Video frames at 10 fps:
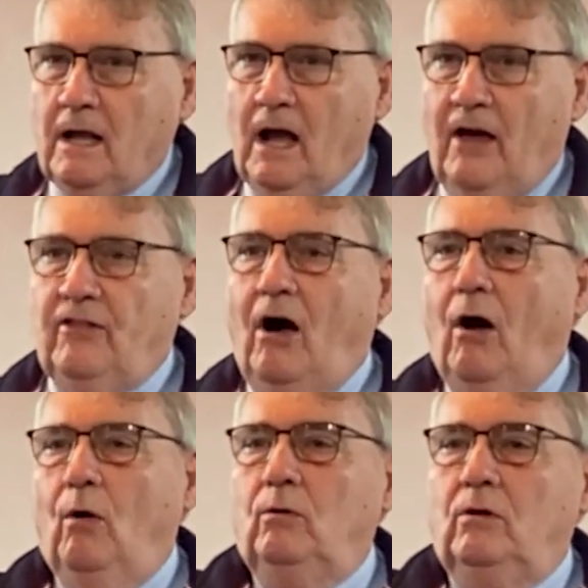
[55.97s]
And the
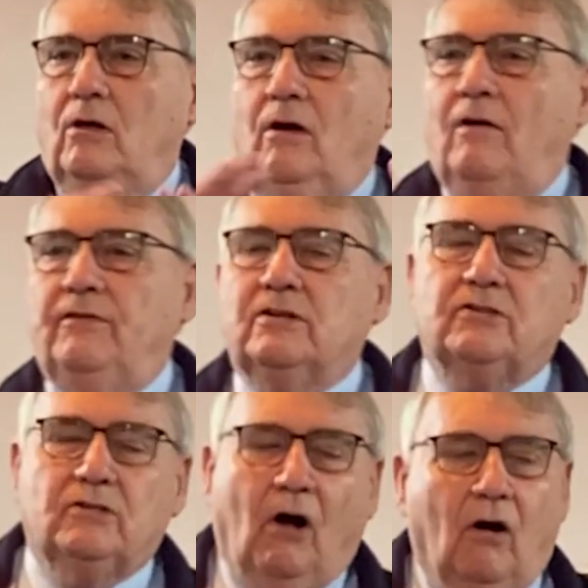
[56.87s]
whole of
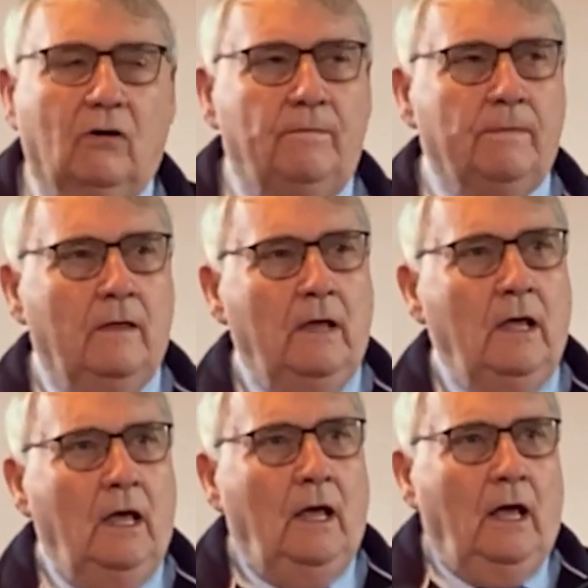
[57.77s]
this song
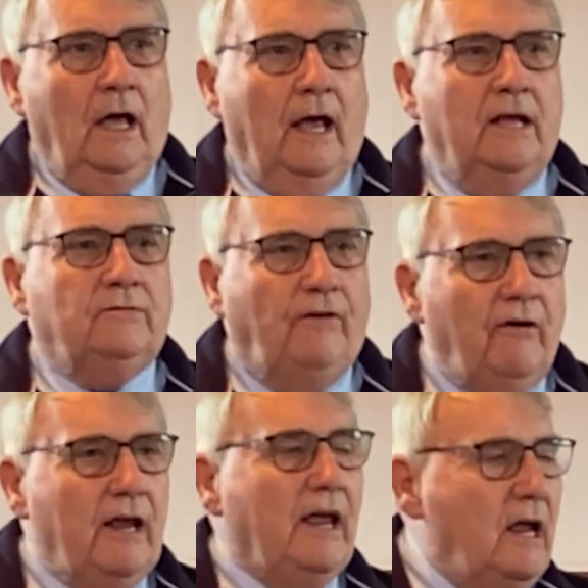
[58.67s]
is
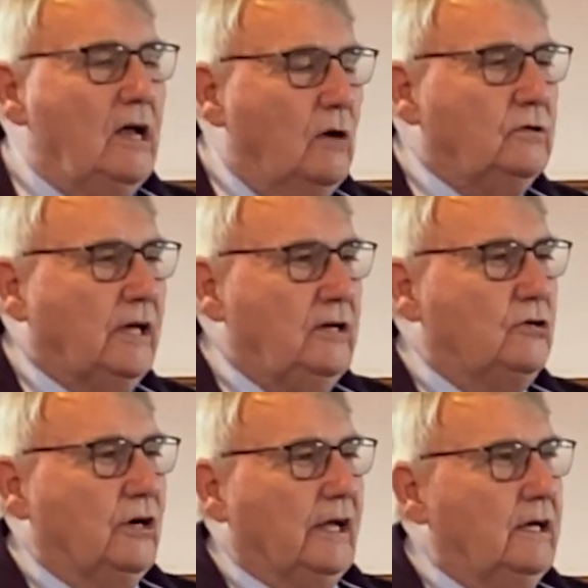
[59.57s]
very
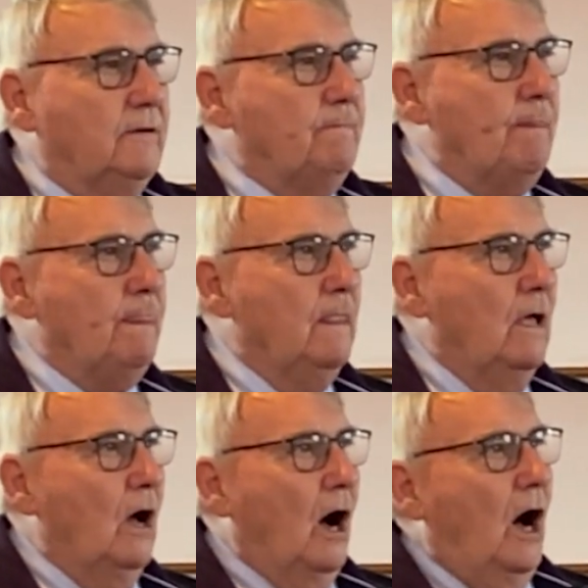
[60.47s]
egocentric.
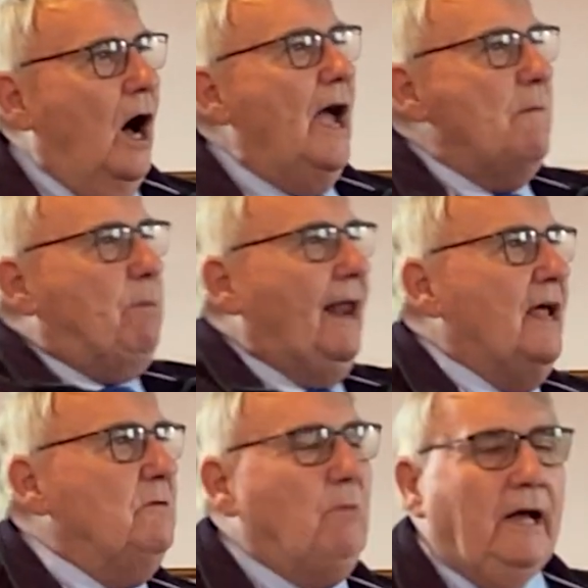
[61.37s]
I
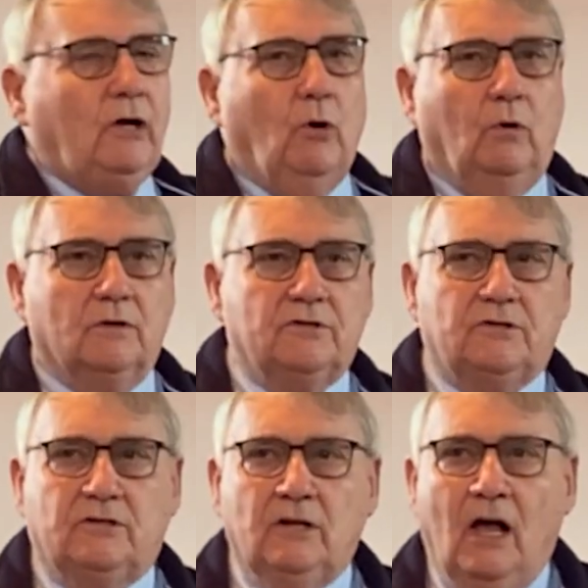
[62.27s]
planned my
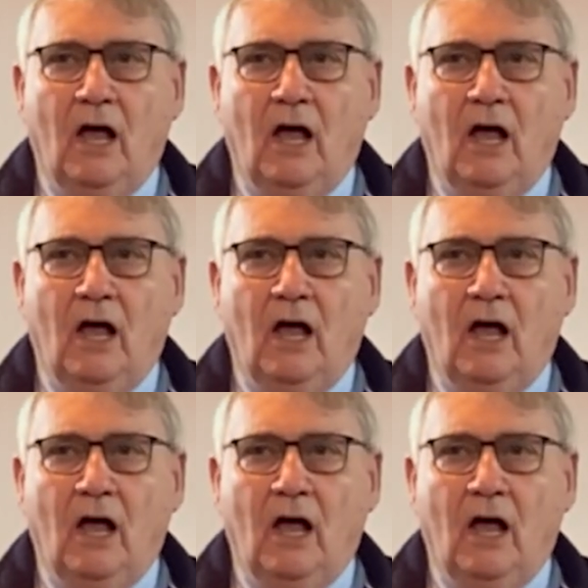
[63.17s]
course.